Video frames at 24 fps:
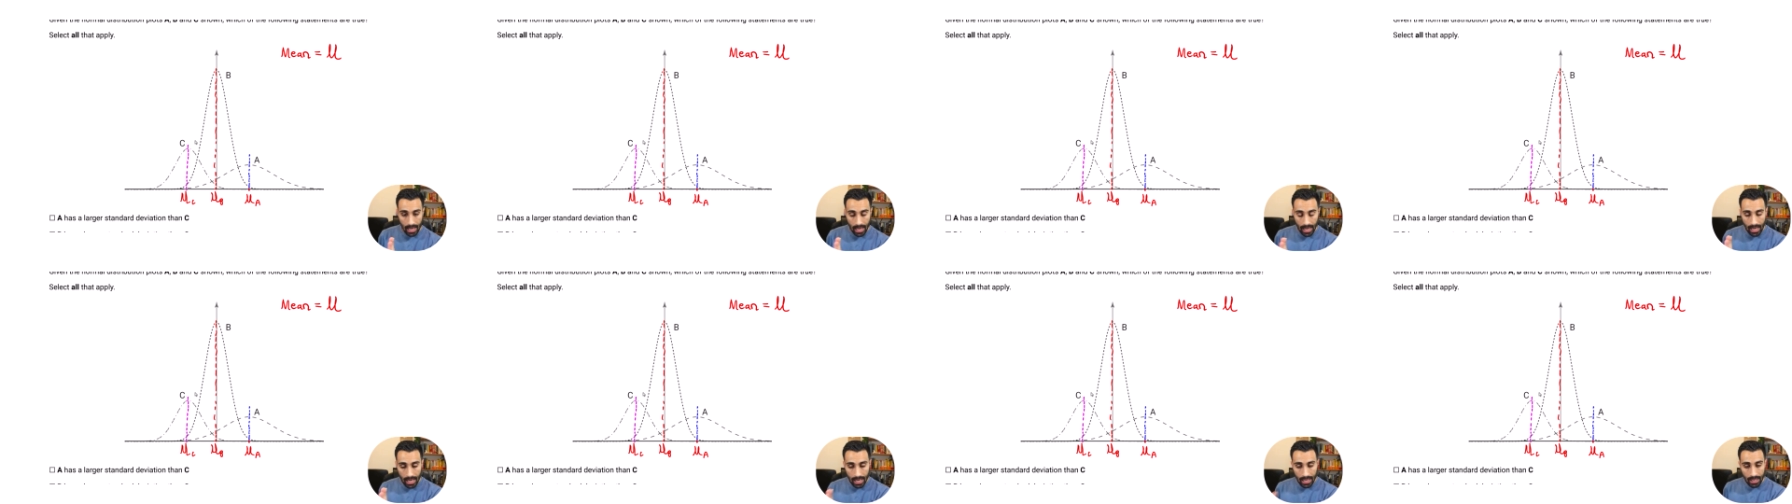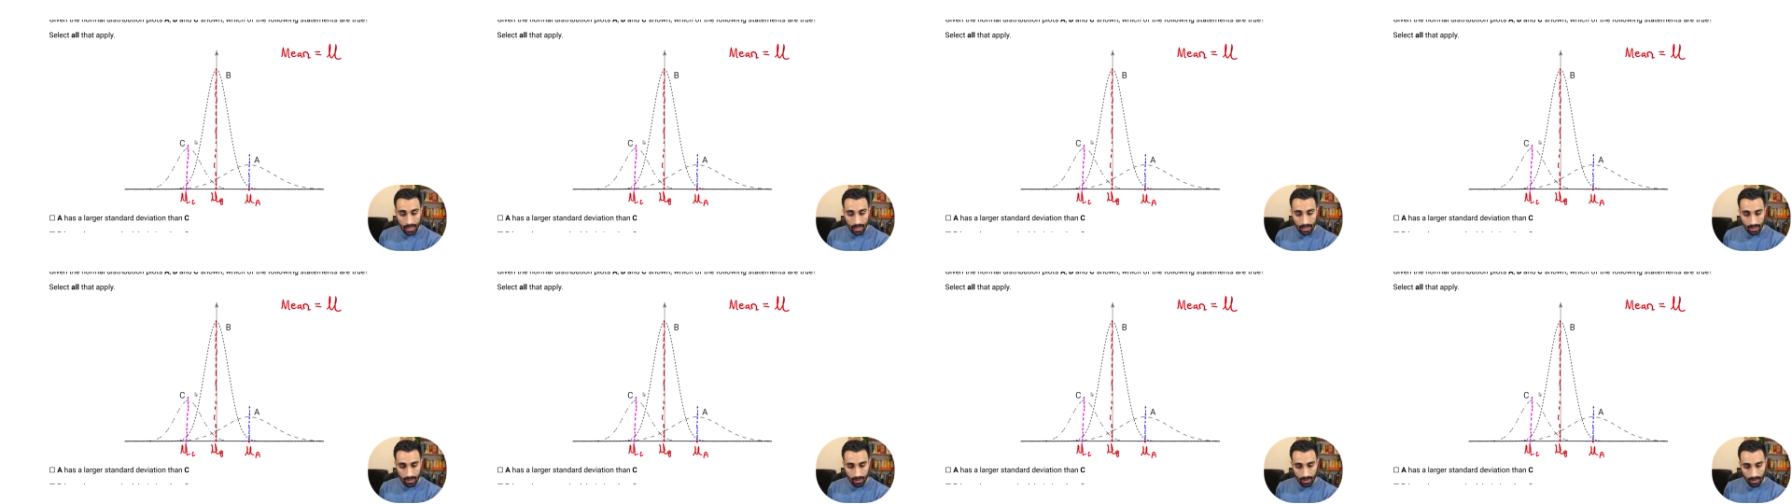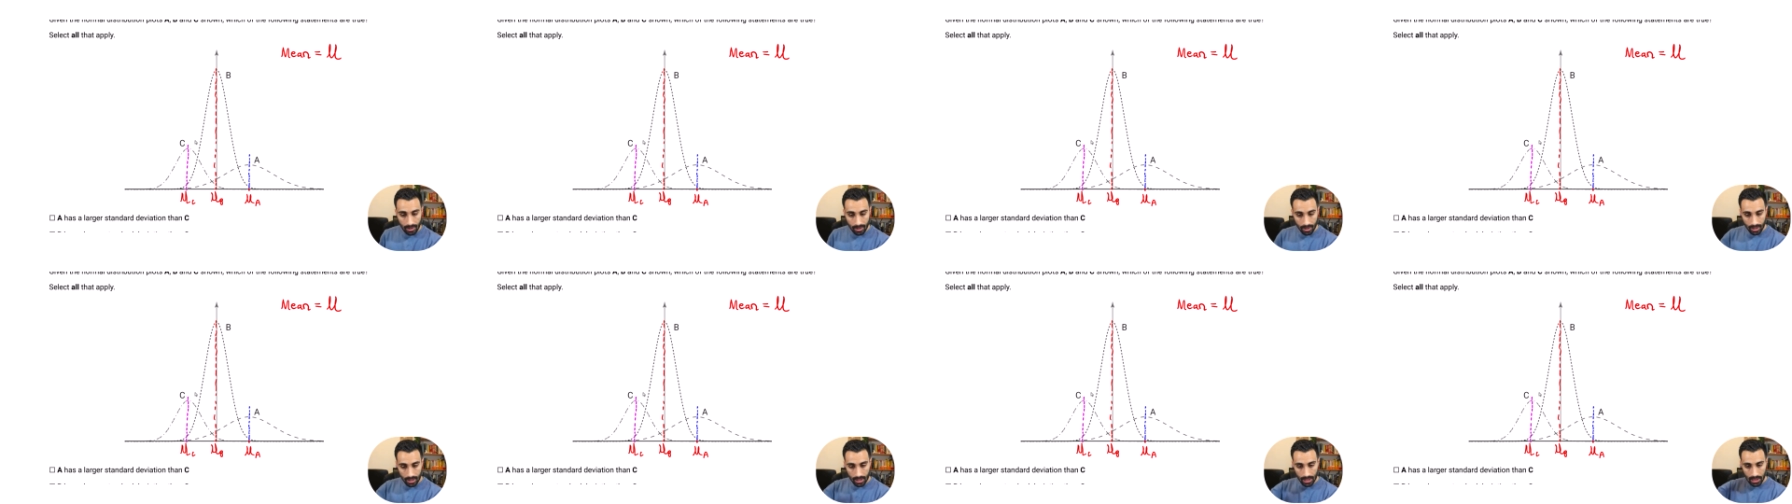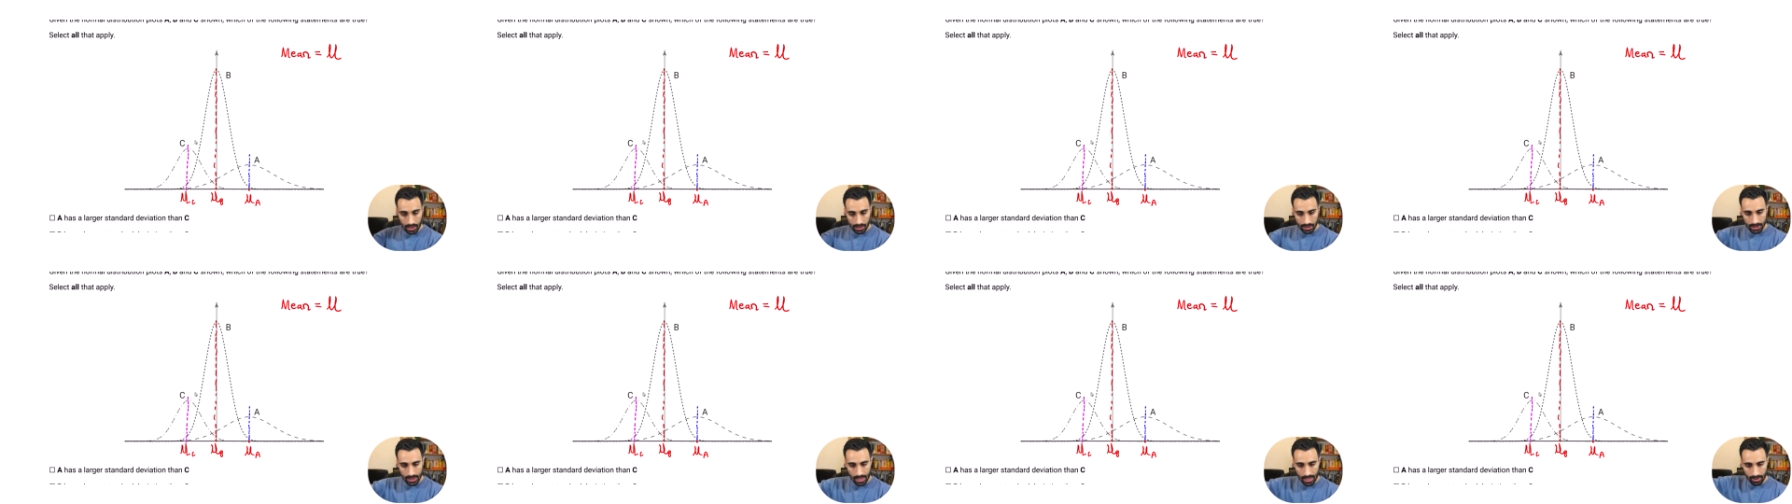A
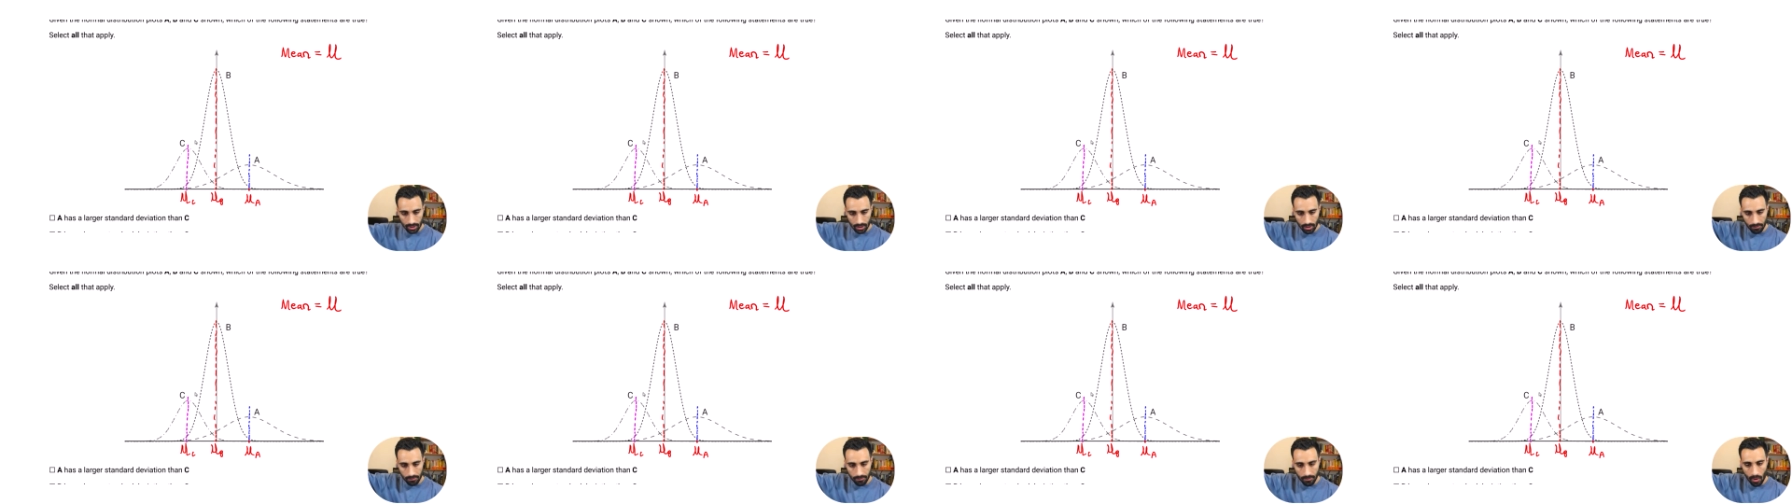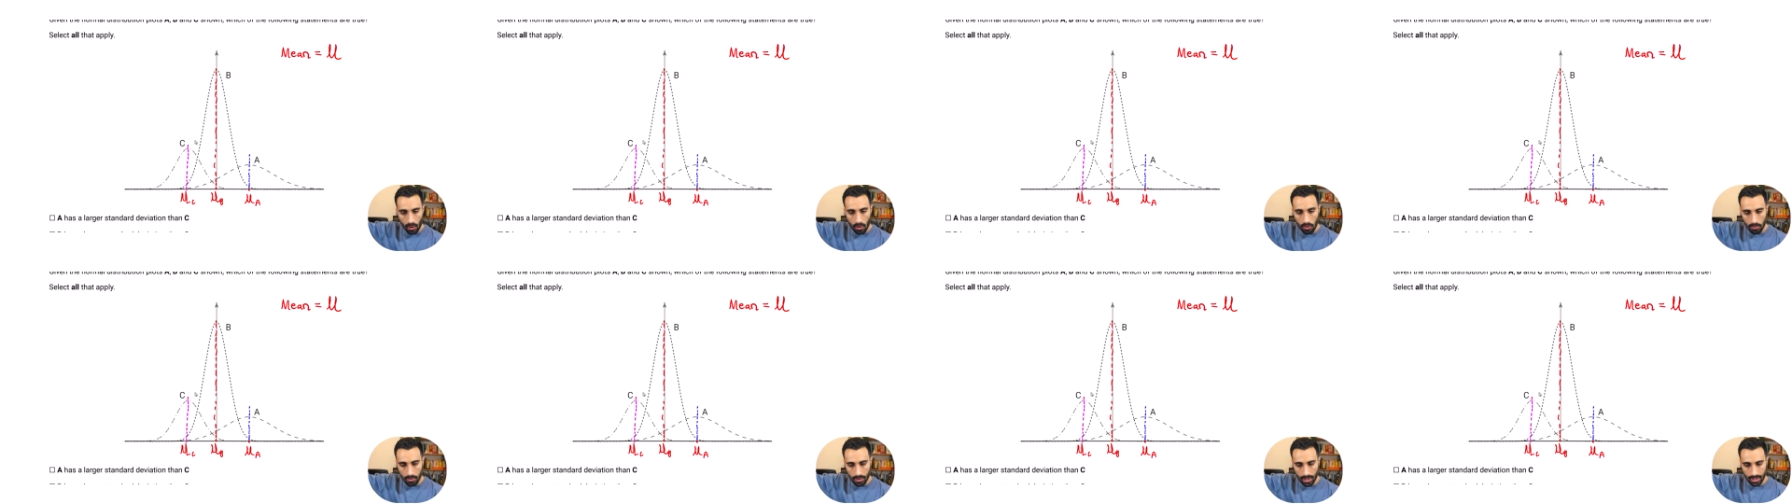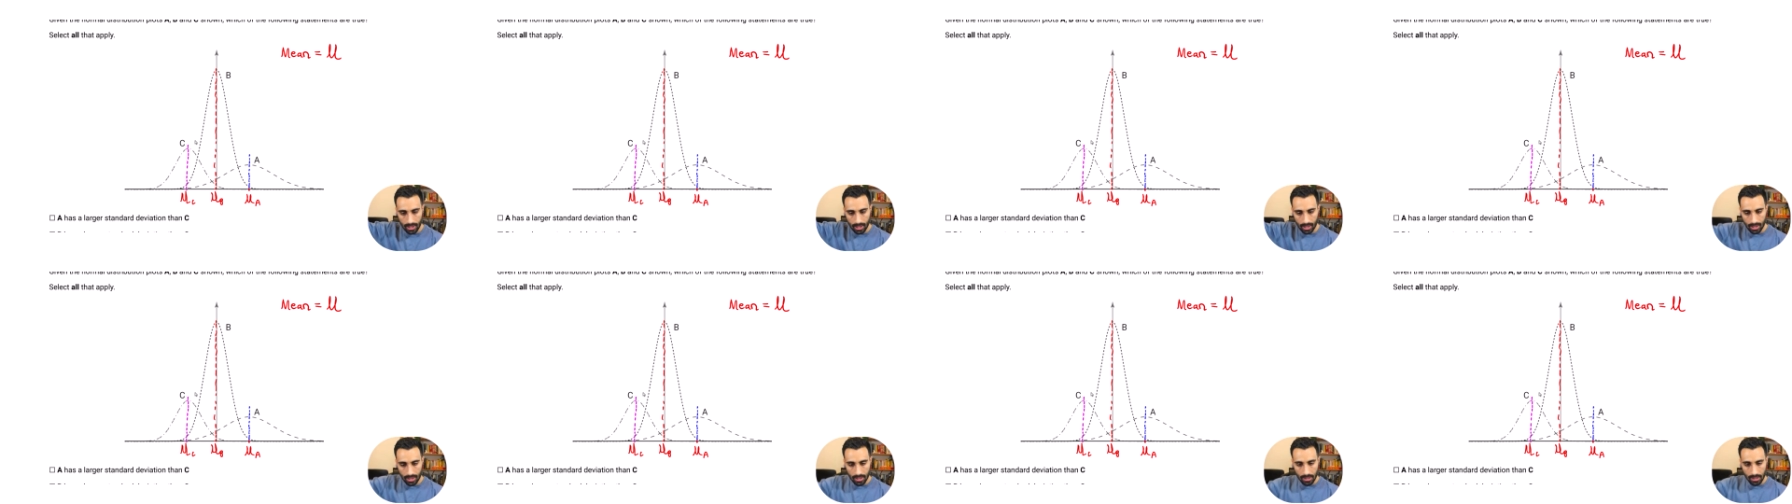is at the far right,